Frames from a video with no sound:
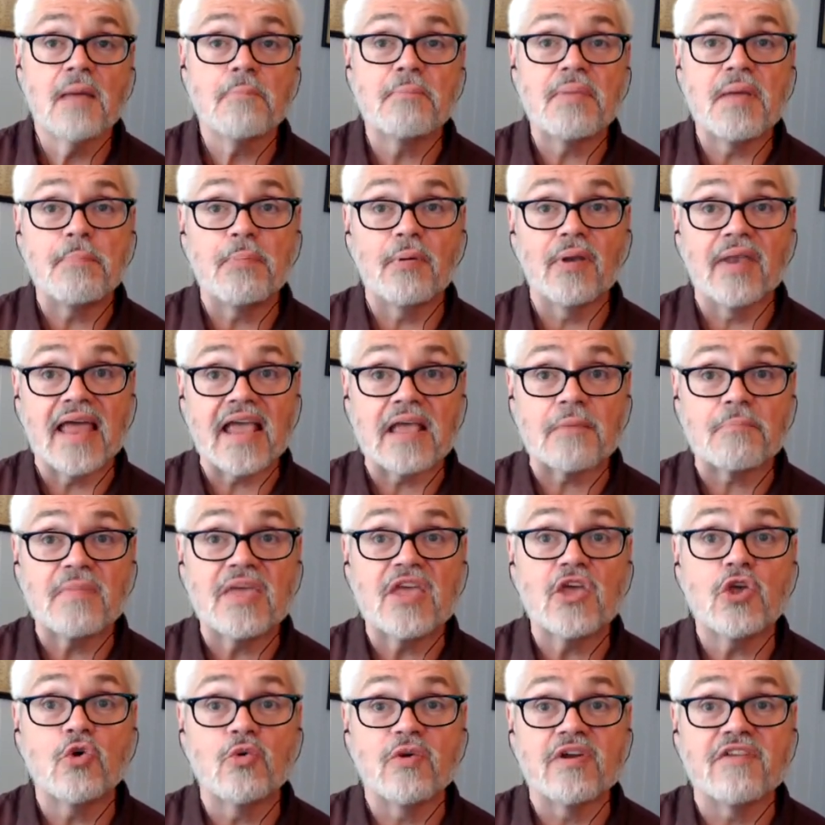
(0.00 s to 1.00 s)
People like
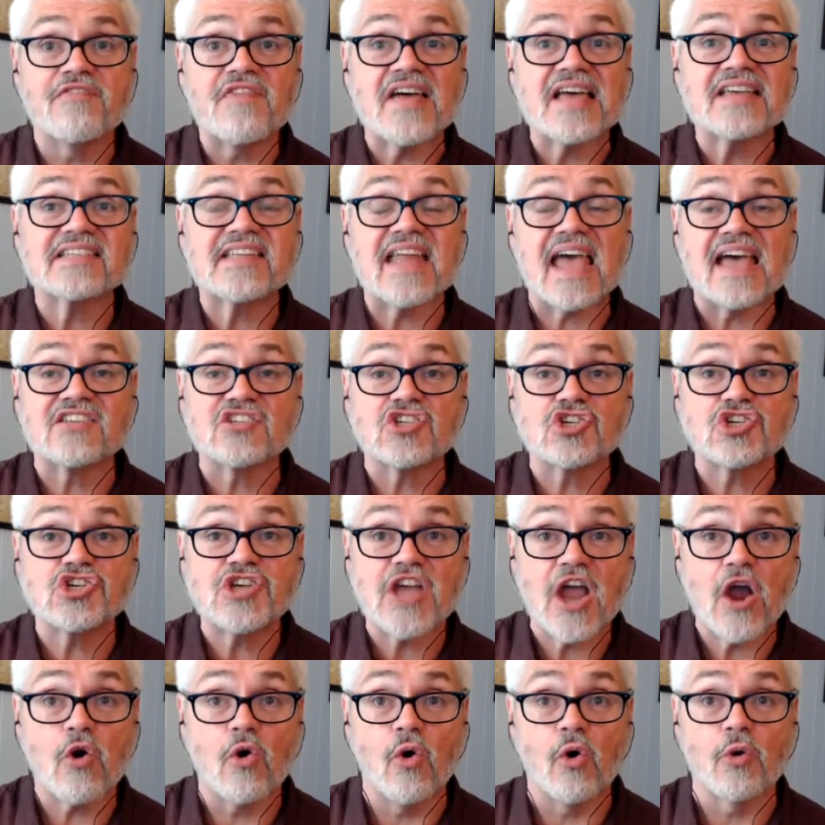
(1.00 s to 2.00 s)
me who invest as
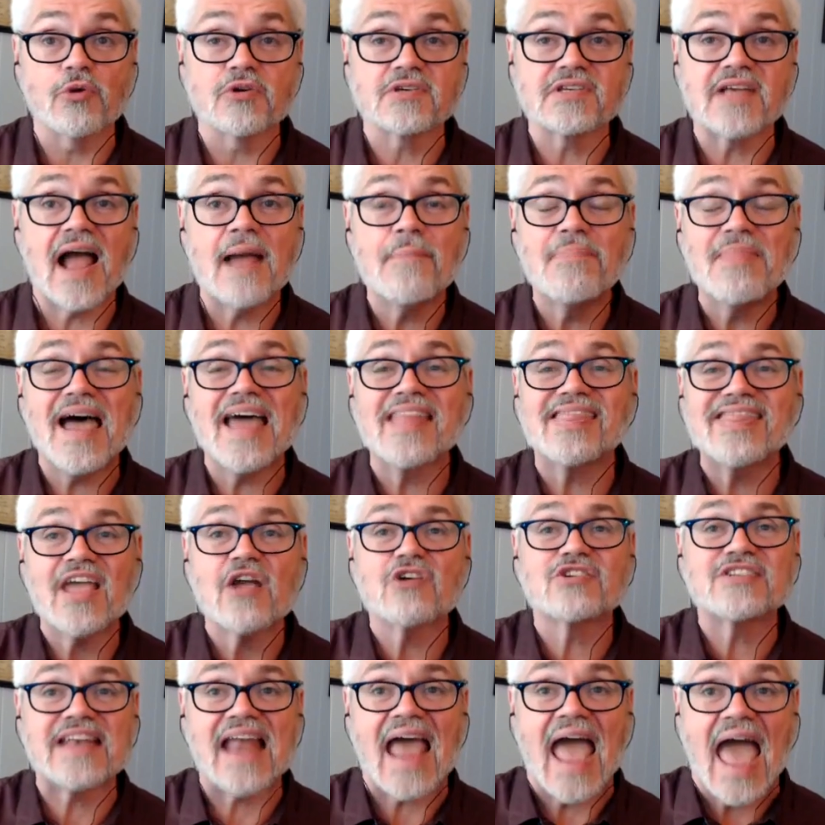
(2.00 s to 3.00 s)
shareholders. I'm not
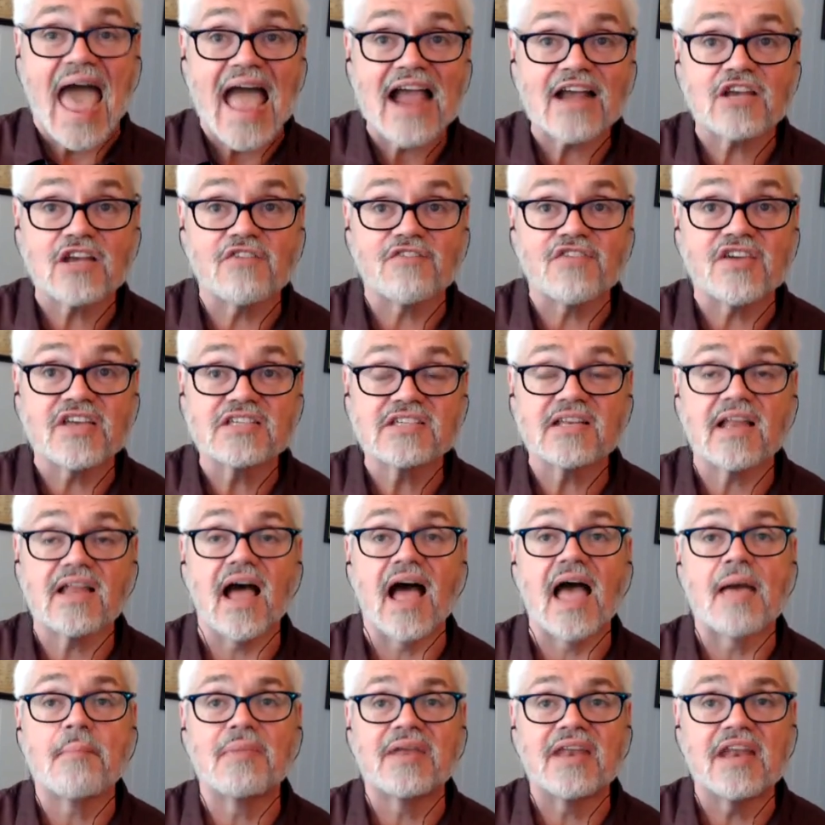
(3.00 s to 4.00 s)
there as an activist.
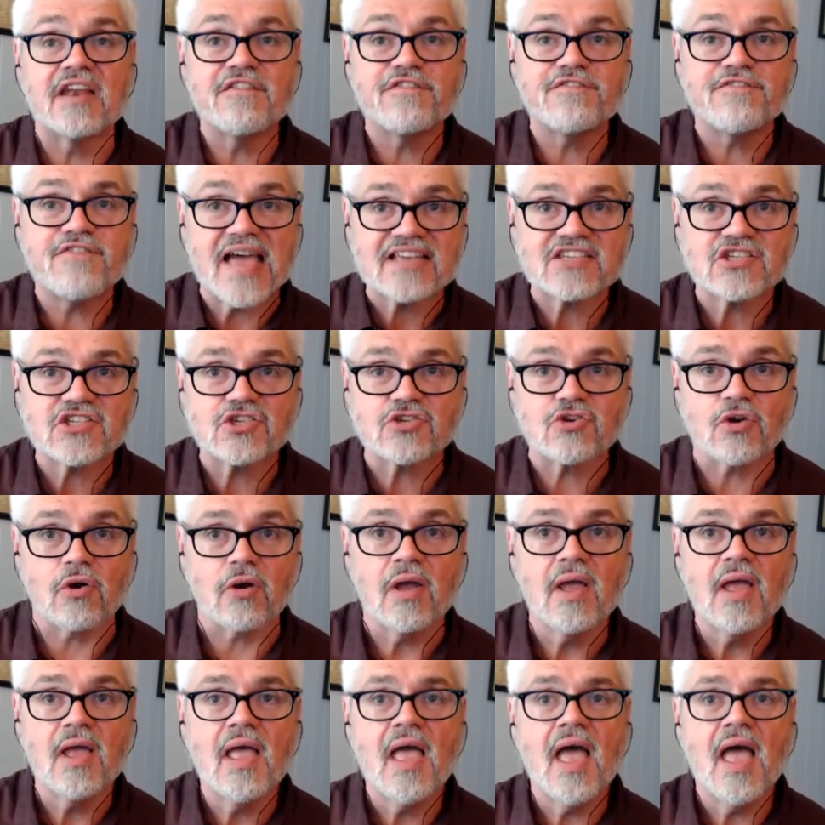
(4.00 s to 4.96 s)
Right. I'm an investor.